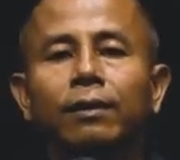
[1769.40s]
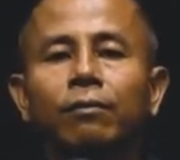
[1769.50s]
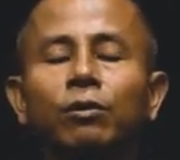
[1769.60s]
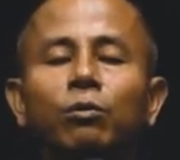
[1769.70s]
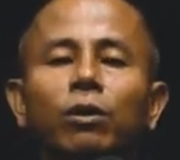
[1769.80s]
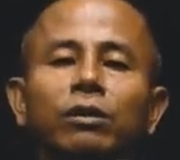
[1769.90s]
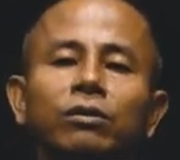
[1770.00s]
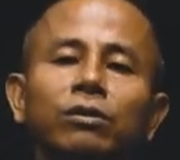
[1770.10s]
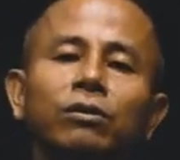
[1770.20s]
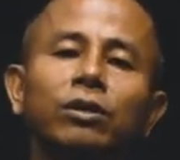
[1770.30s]
We want
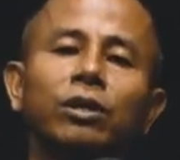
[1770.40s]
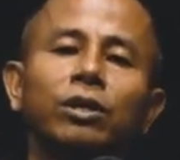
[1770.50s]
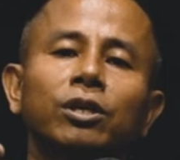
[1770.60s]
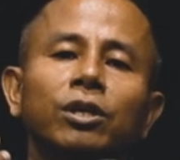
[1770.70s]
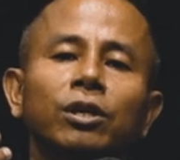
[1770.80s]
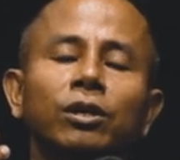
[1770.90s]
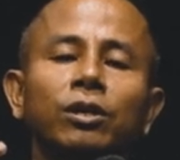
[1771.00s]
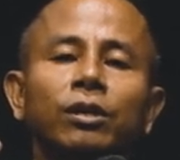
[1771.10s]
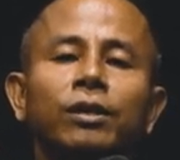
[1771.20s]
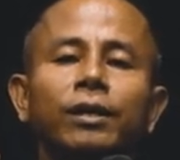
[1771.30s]
to
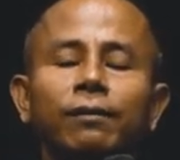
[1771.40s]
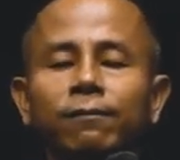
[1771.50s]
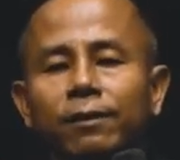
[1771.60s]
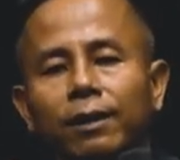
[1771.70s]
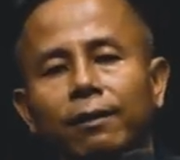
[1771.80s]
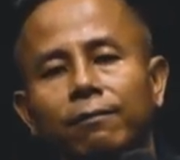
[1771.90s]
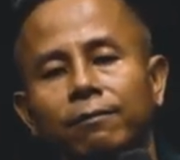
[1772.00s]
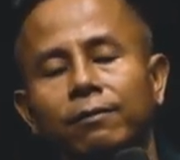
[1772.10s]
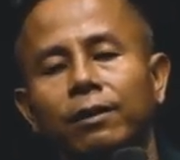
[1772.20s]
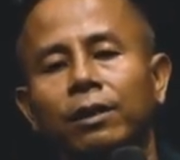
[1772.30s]
give love.
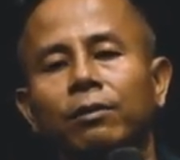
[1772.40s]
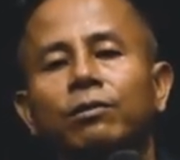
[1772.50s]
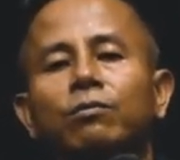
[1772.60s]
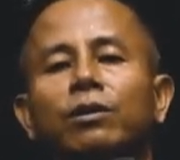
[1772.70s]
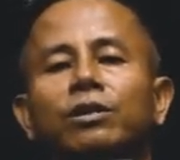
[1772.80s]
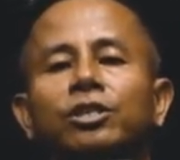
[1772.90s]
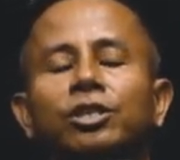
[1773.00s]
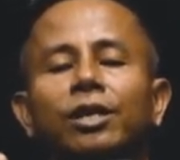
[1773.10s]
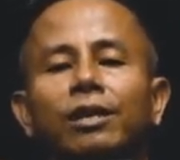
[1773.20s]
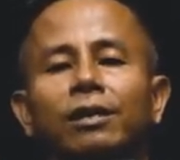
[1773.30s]
We want to
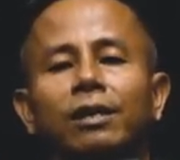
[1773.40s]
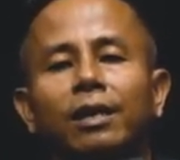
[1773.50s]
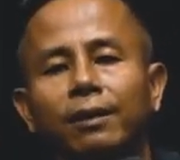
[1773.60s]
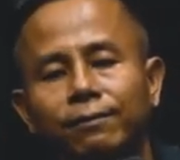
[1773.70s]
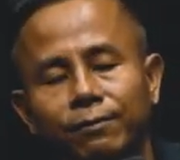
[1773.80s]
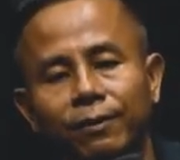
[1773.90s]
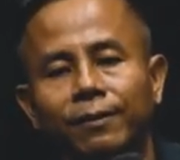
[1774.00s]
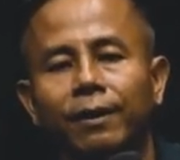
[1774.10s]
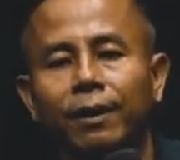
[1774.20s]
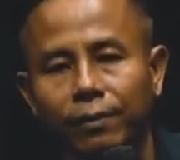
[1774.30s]
share love
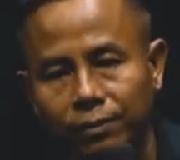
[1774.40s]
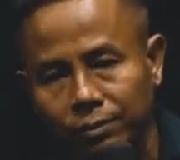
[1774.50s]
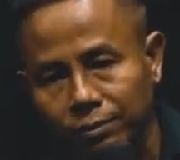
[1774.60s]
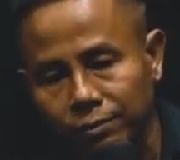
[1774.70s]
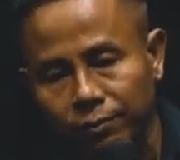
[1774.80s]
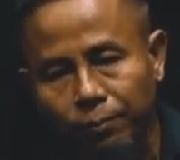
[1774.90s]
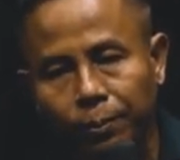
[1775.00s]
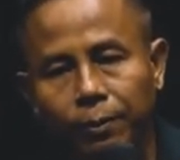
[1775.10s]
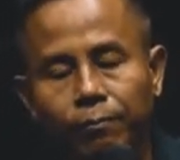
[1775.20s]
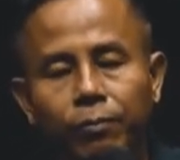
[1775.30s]
with others.
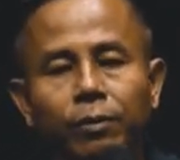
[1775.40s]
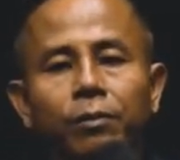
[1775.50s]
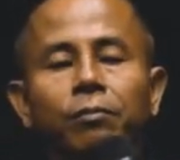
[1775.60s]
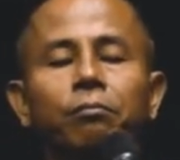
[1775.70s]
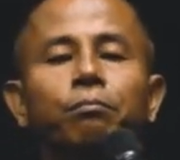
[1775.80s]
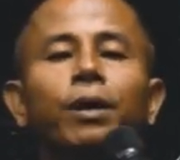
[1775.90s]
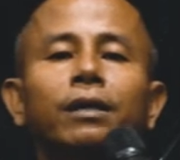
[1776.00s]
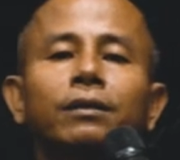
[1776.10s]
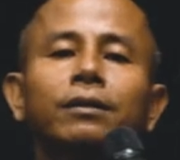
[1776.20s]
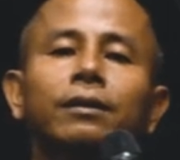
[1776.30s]
But